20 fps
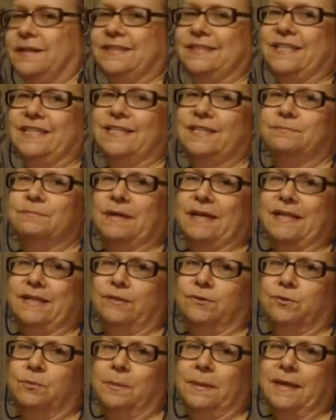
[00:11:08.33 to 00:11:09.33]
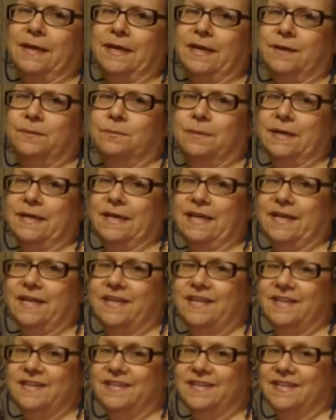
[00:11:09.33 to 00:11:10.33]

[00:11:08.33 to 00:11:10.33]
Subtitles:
She's my new baby.